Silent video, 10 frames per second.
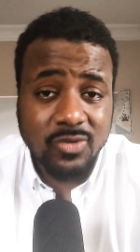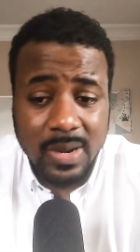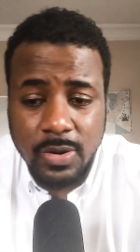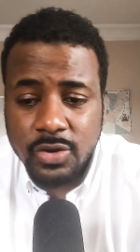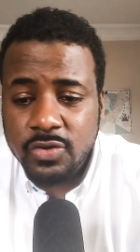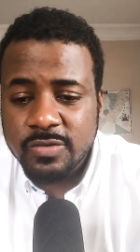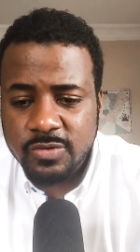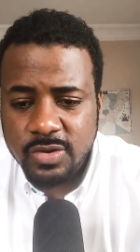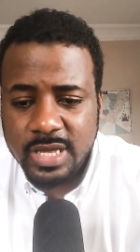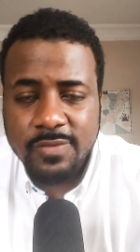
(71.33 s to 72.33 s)
So what I'm going to do is I'm
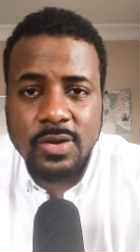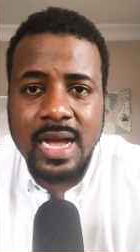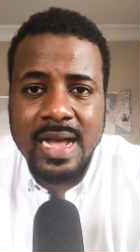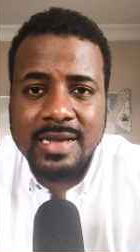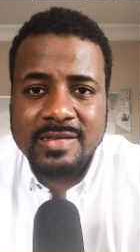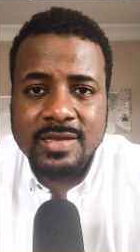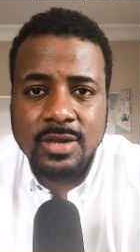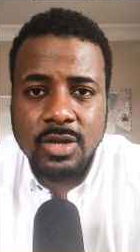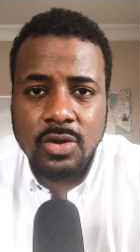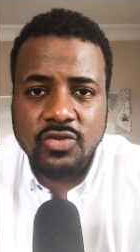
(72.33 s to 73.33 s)
just going to give you guys,
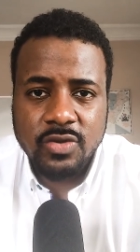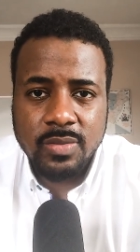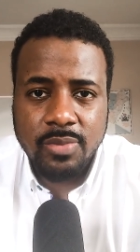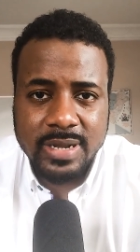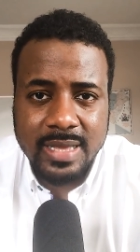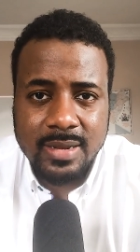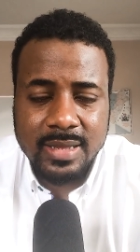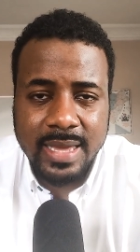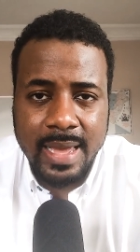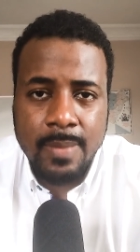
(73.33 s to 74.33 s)
you know, sort of a breakdown of
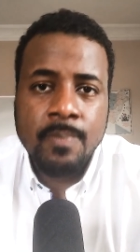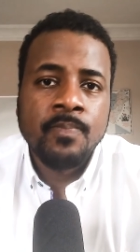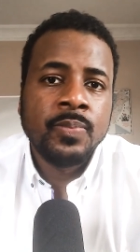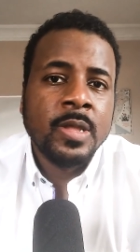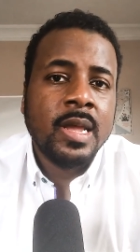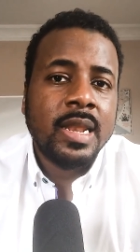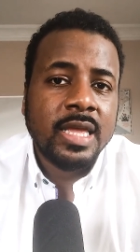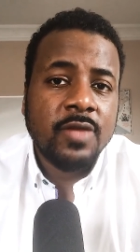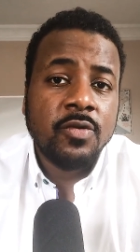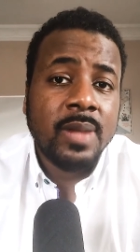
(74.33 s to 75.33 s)
the game, and then
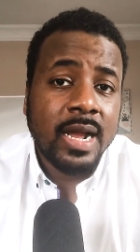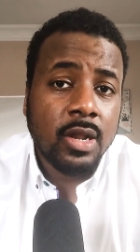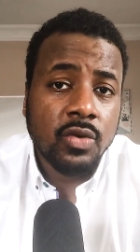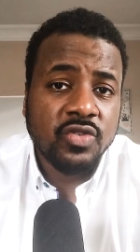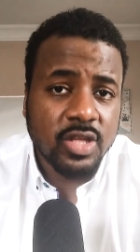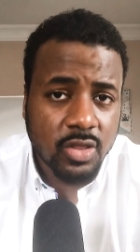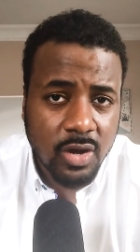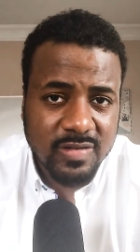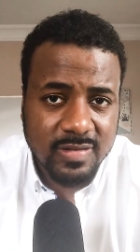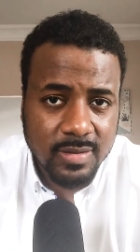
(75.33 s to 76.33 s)
give you my closing
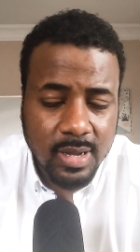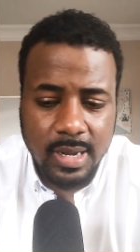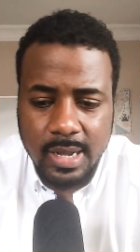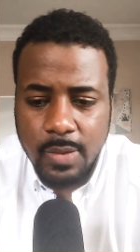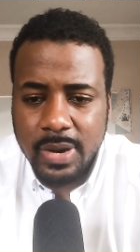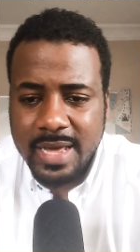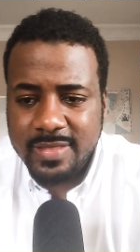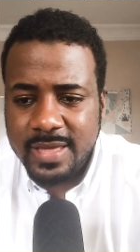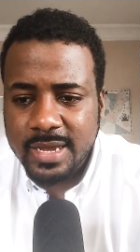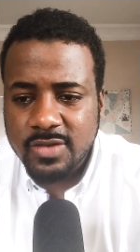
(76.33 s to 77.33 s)
thoughts and what I
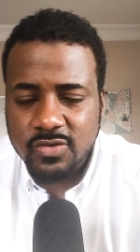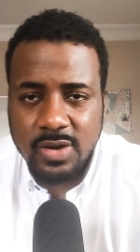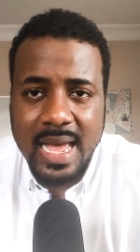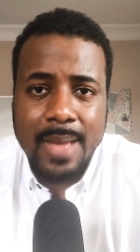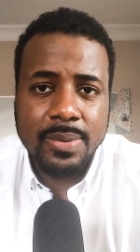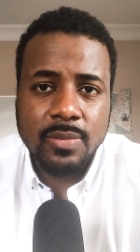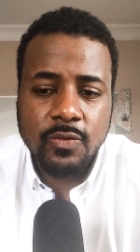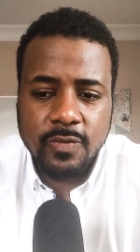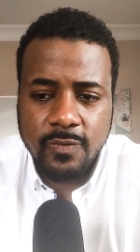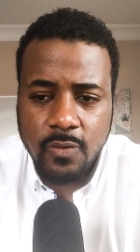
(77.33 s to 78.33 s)
think is going to happen
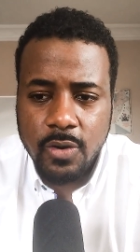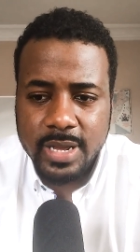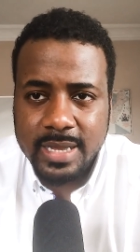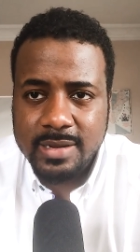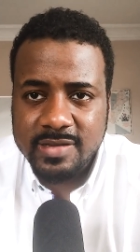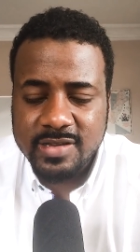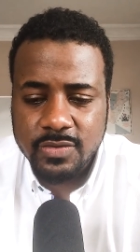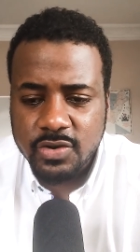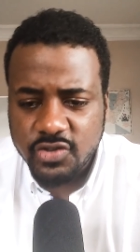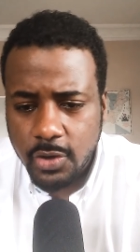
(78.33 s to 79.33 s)
moving forward in this series.